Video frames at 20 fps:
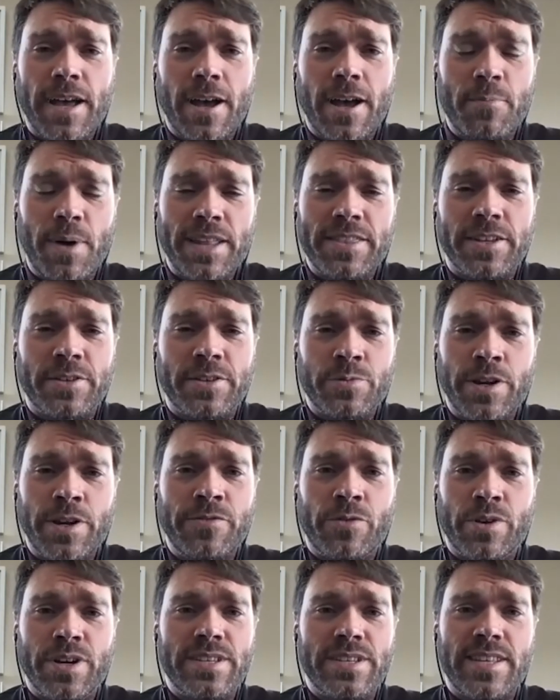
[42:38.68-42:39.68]
I bought the
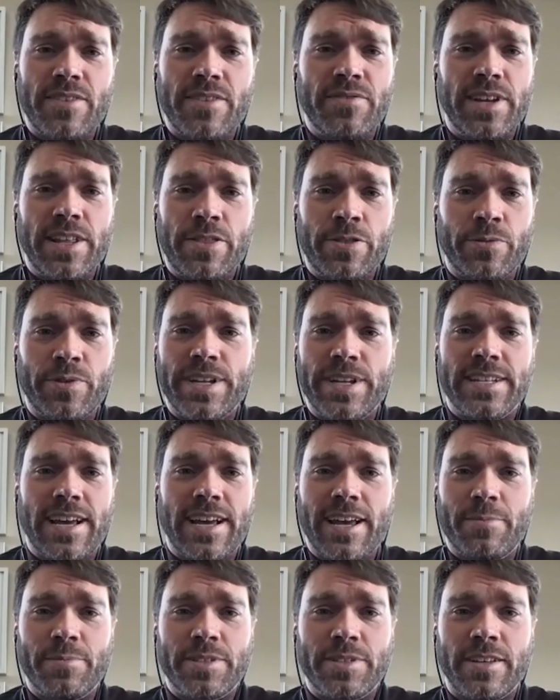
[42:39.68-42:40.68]
24 to 73
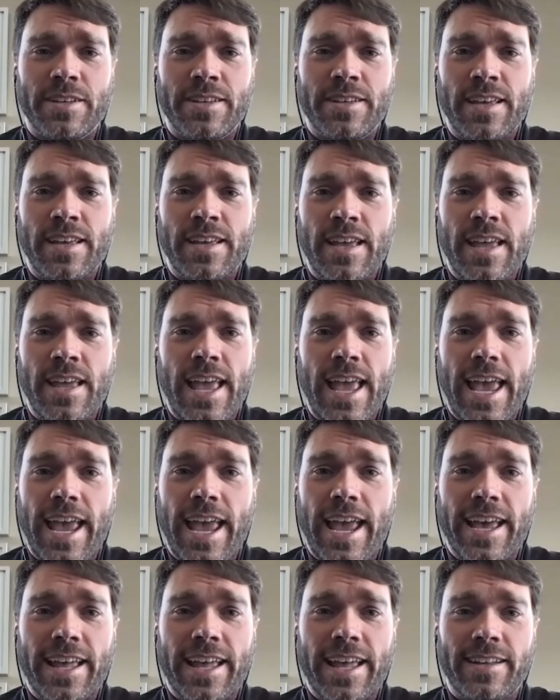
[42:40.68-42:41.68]
times,
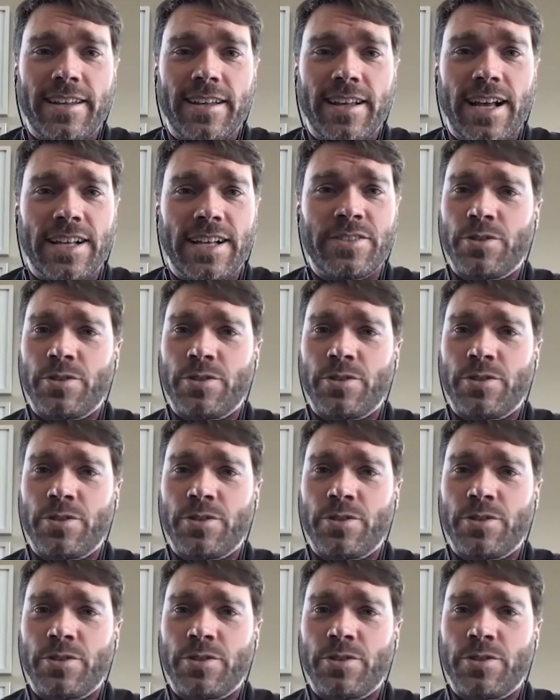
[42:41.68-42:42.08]
and wow.